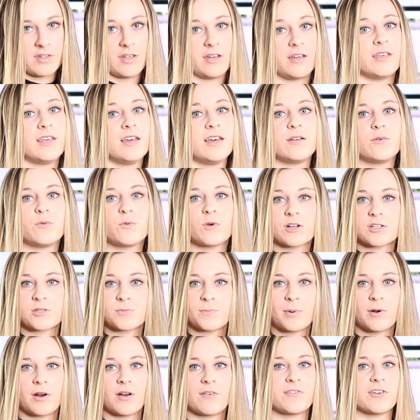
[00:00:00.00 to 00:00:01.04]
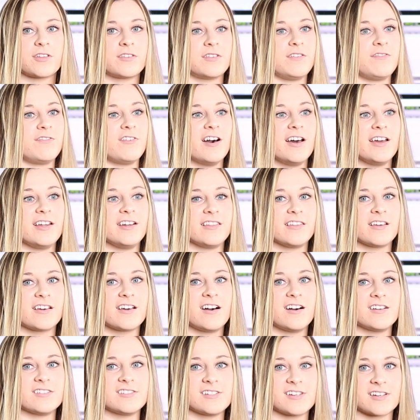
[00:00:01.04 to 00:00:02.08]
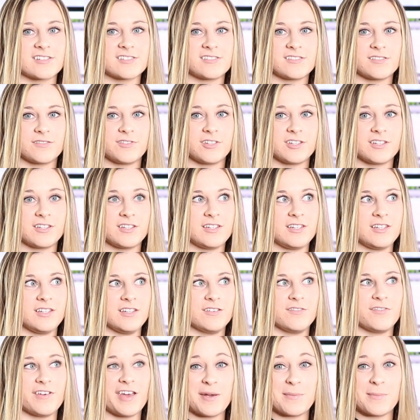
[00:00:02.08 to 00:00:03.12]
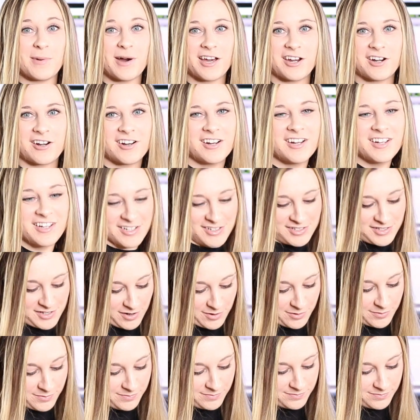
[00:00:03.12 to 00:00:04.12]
again, works perfectly fine in the context of the key of A minor. So